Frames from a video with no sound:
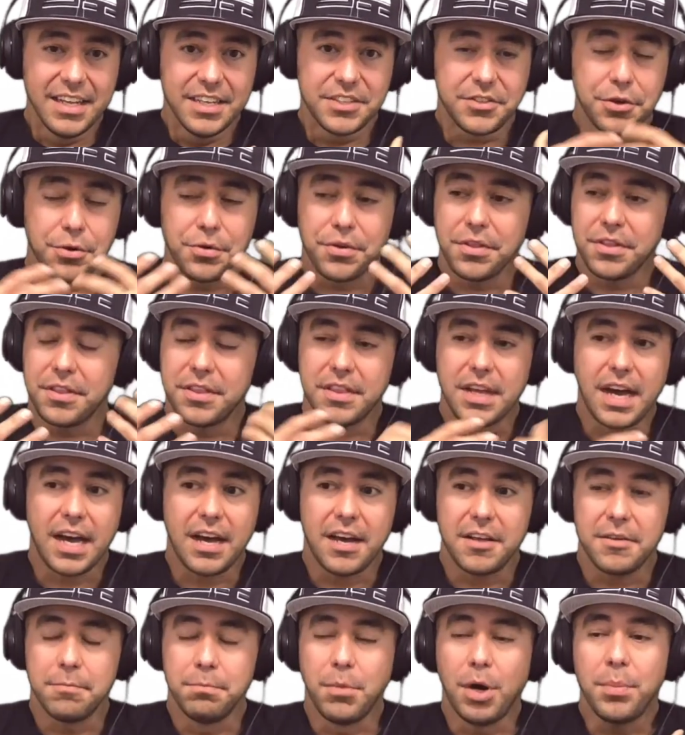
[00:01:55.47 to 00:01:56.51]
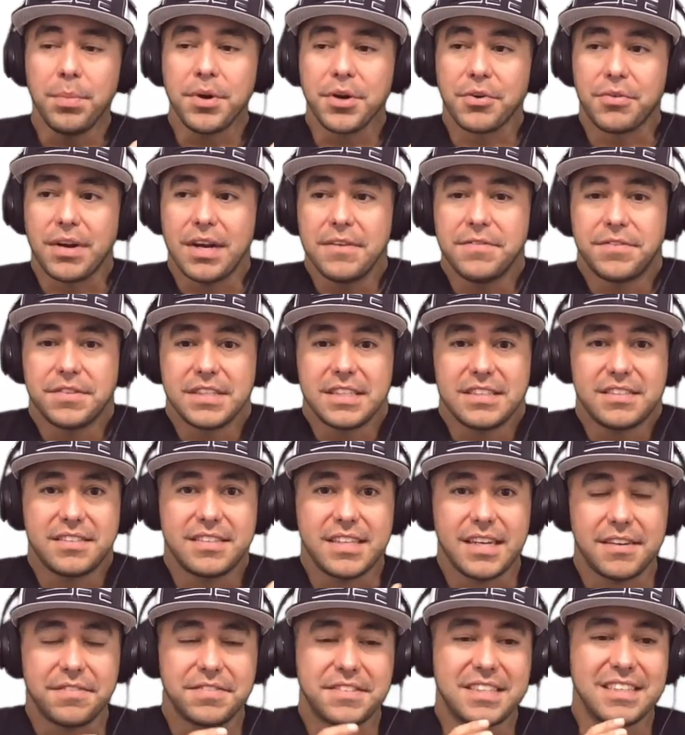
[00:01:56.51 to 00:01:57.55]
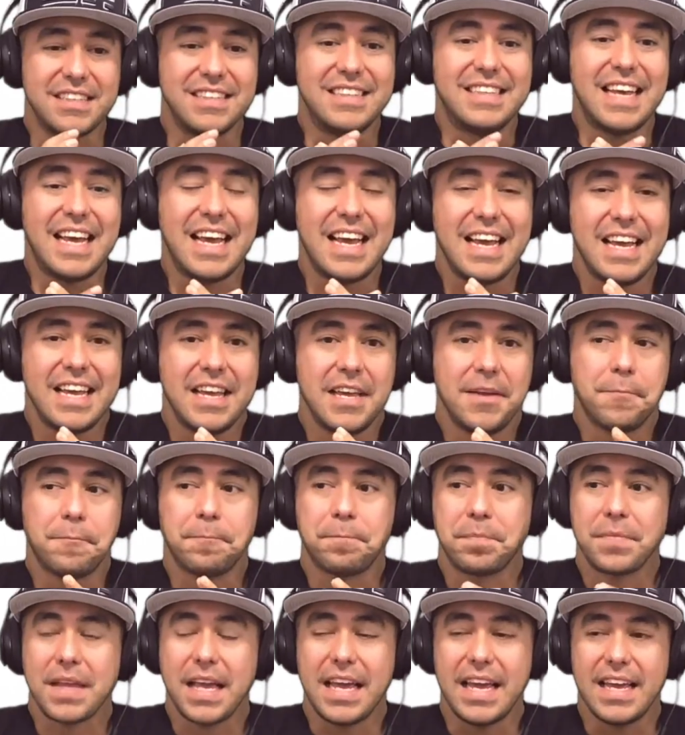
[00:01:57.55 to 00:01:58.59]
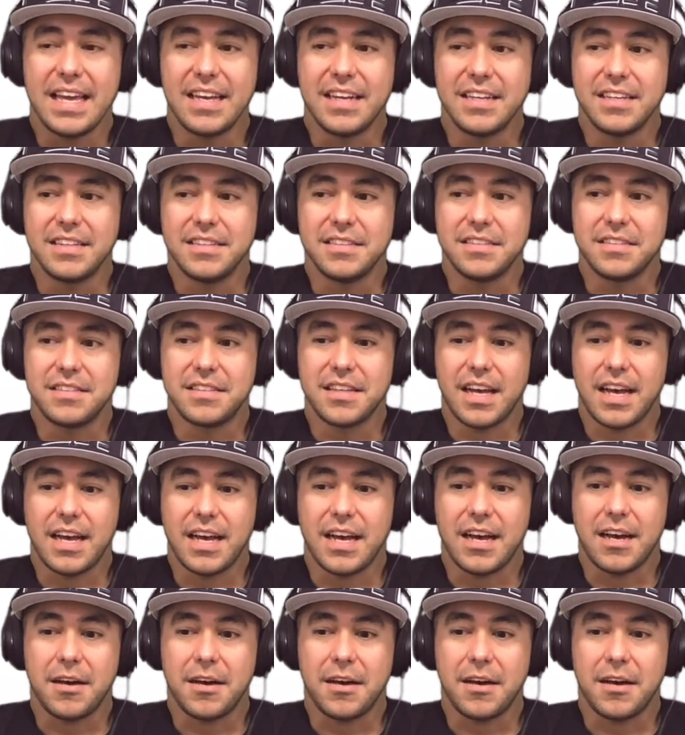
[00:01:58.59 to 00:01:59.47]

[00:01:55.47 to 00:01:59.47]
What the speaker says: So Moment of Gratefulness stuff today is